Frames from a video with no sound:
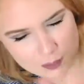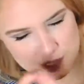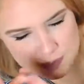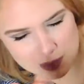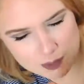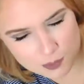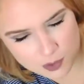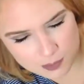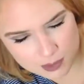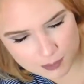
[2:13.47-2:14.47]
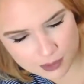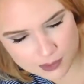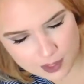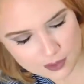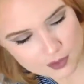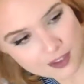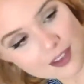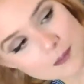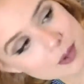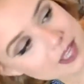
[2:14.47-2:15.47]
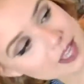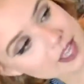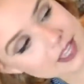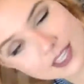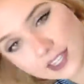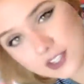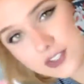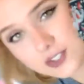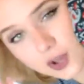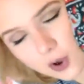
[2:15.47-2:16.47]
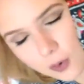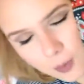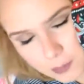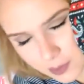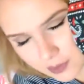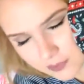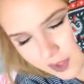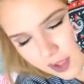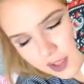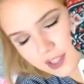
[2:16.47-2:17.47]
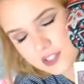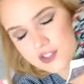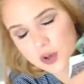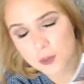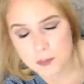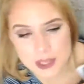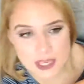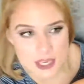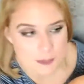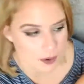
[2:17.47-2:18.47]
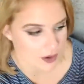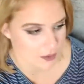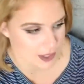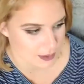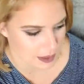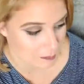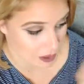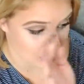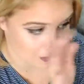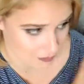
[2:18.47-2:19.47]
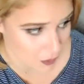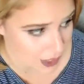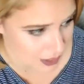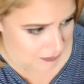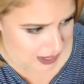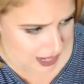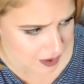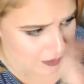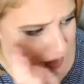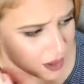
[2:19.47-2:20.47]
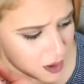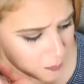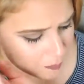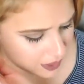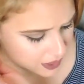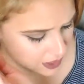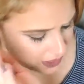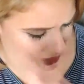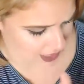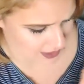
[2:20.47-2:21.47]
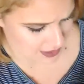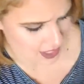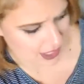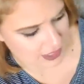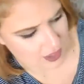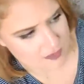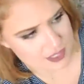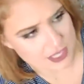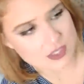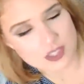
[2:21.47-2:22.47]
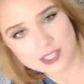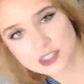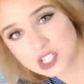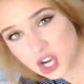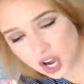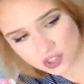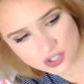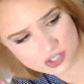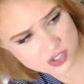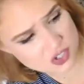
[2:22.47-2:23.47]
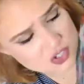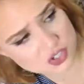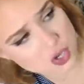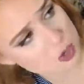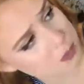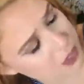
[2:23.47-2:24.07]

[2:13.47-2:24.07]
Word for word: I wish somebody would have warned me about that, but it is so beautiful. It's so big, part of the reason why I'm not unfolding it right now, but yes, I love it, and like the colors are so